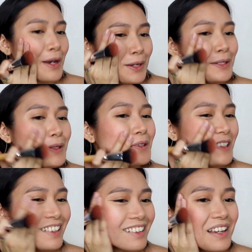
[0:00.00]
good.
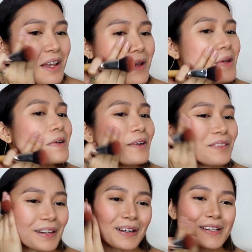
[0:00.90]
Oh
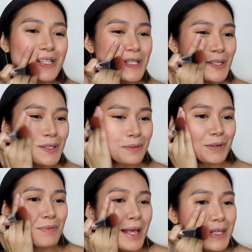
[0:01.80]
my gosh, this looks
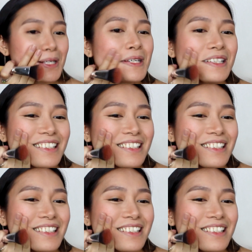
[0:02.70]
super messy.